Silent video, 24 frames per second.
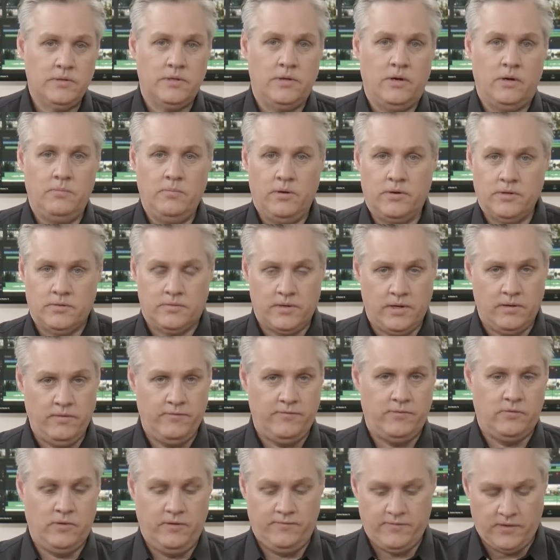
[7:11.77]
The old models were
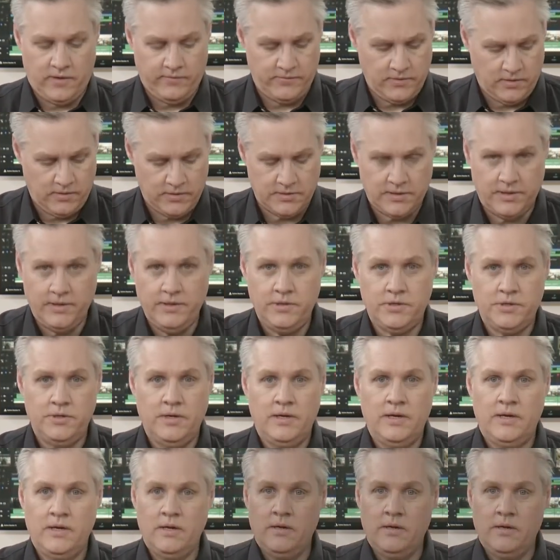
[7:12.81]
$145 each.